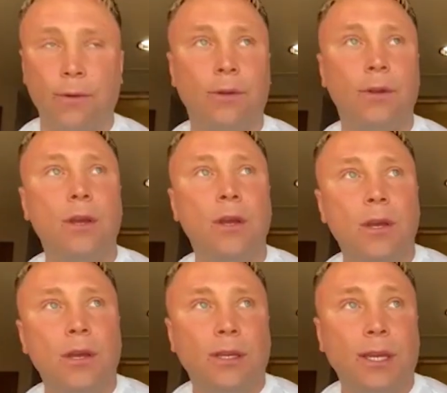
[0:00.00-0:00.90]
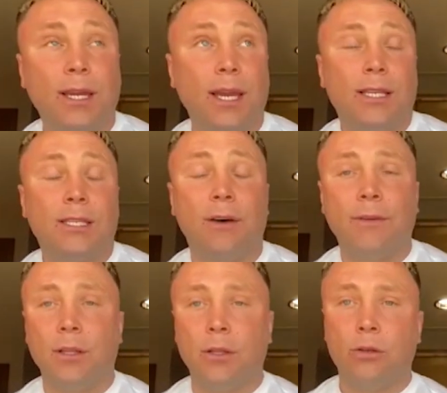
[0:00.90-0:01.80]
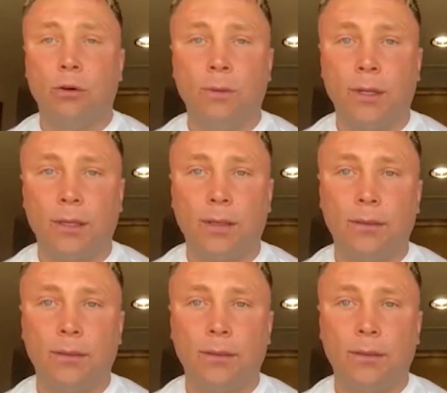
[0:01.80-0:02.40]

and get yourself into the tournament.